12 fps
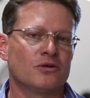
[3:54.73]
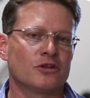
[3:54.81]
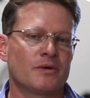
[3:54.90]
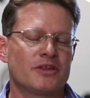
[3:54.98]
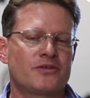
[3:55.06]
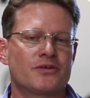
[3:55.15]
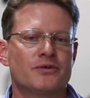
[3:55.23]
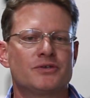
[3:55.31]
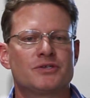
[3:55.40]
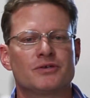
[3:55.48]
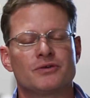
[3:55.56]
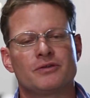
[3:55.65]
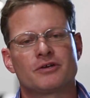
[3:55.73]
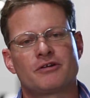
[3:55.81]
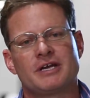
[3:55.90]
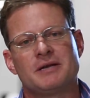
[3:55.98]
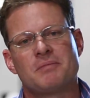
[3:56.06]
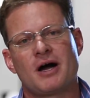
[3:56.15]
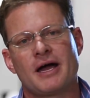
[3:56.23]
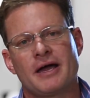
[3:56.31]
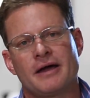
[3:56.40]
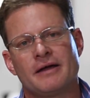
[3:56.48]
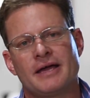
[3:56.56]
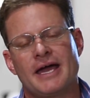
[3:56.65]
all the way through to the green
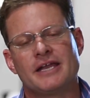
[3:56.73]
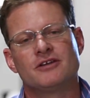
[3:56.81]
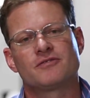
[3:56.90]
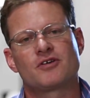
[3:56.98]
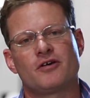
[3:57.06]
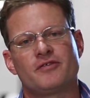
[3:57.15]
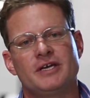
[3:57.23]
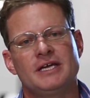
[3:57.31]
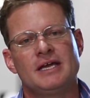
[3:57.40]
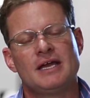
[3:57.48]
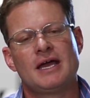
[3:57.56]
buyer end of coffee,